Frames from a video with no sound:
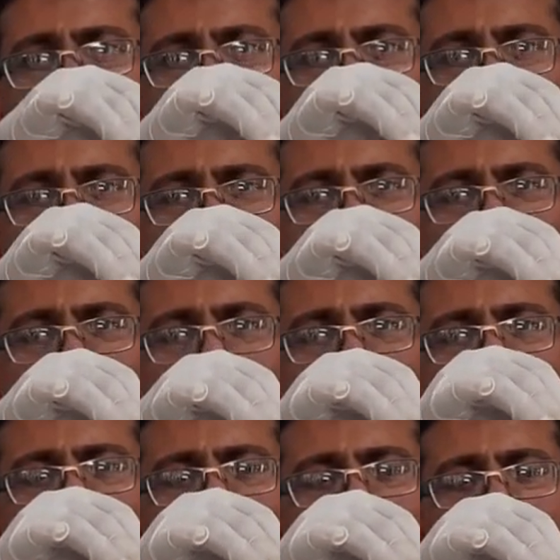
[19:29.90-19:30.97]
excess
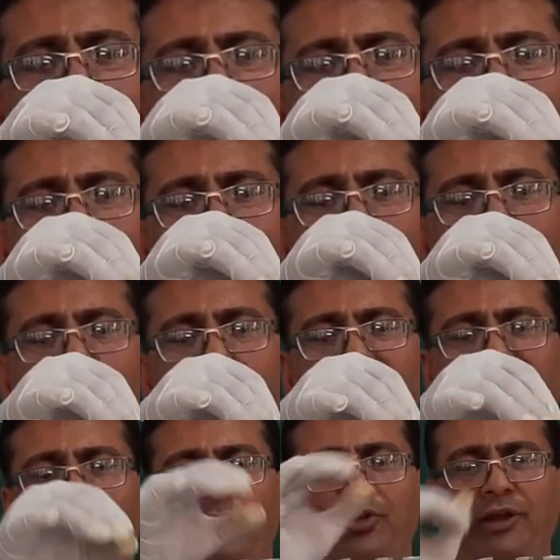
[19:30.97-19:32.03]
of sodium
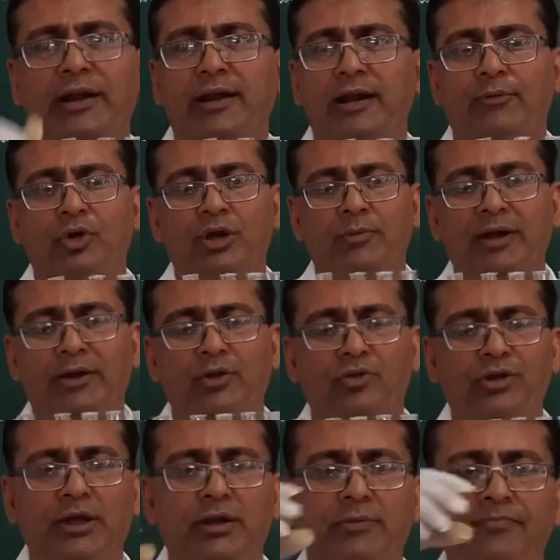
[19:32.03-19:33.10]
hydroxide and ammonium
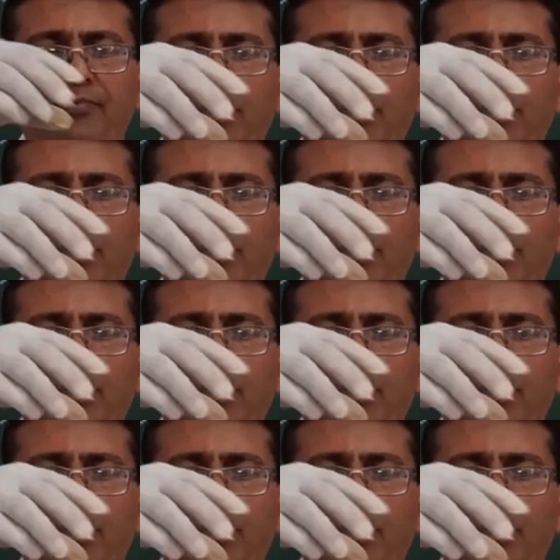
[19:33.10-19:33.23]
hydroxide.